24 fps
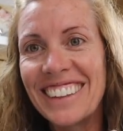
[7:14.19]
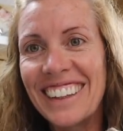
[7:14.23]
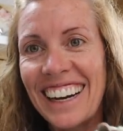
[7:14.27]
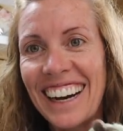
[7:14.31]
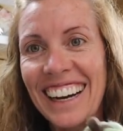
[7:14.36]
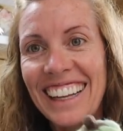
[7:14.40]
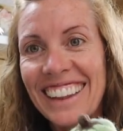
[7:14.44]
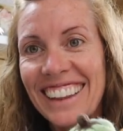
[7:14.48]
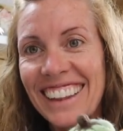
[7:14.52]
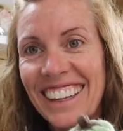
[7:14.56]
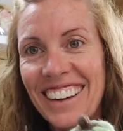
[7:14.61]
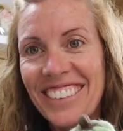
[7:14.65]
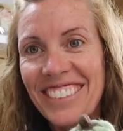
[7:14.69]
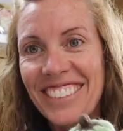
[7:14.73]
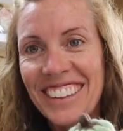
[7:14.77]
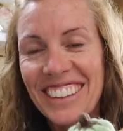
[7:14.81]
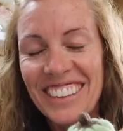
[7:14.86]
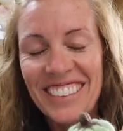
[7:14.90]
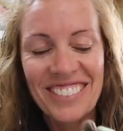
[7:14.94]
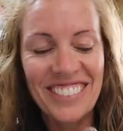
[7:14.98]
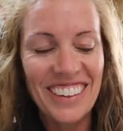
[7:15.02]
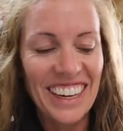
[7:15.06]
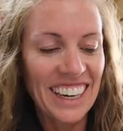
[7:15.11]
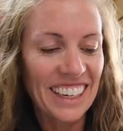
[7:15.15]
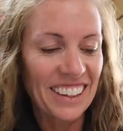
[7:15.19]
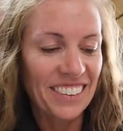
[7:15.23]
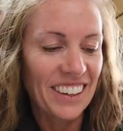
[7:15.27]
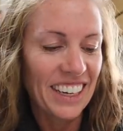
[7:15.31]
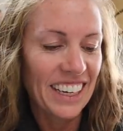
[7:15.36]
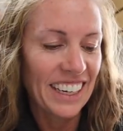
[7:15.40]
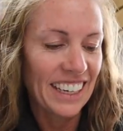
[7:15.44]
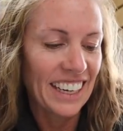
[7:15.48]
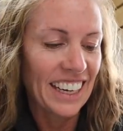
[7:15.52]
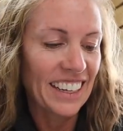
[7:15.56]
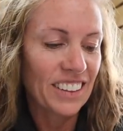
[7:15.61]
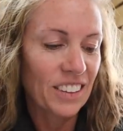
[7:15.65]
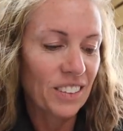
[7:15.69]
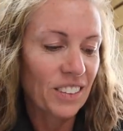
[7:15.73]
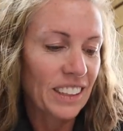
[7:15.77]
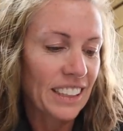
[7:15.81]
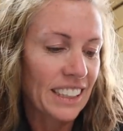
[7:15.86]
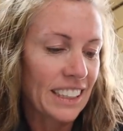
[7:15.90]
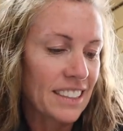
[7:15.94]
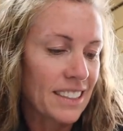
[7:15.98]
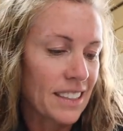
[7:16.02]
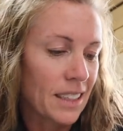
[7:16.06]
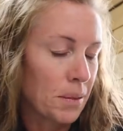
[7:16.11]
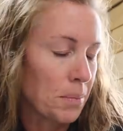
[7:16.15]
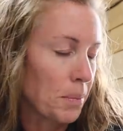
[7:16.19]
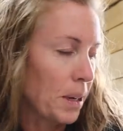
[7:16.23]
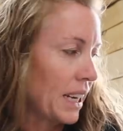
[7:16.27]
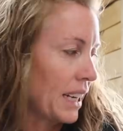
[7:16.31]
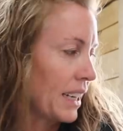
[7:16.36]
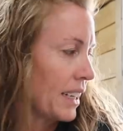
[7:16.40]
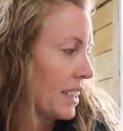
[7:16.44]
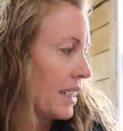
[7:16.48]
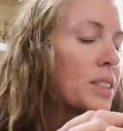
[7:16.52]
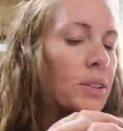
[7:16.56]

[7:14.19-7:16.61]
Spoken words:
I love them anyway, and they're really easy to make.